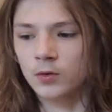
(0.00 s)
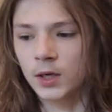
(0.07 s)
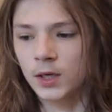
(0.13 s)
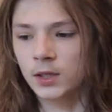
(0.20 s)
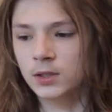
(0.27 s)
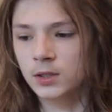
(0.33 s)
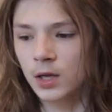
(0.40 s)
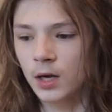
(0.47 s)
Like
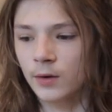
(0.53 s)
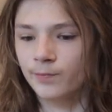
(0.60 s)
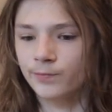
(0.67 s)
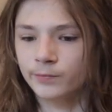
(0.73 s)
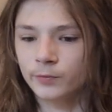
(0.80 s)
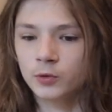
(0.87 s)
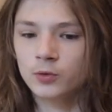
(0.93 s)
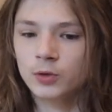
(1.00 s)
it's like
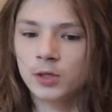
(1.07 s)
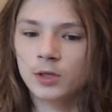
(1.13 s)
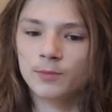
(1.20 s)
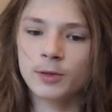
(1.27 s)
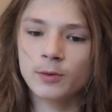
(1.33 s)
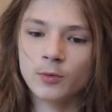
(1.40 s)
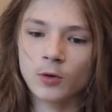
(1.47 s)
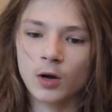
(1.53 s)
you see
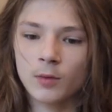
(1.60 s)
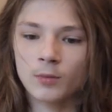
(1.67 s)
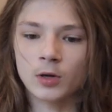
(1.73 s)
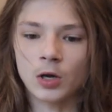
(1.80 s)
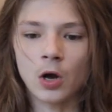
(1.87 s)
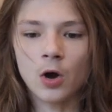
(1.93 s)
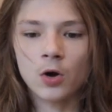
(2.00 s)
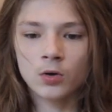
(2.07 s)
people come
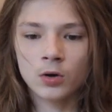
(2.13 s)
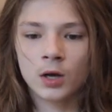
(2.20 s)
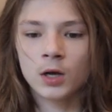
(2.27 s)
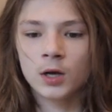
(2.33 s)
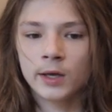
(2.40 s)
and go,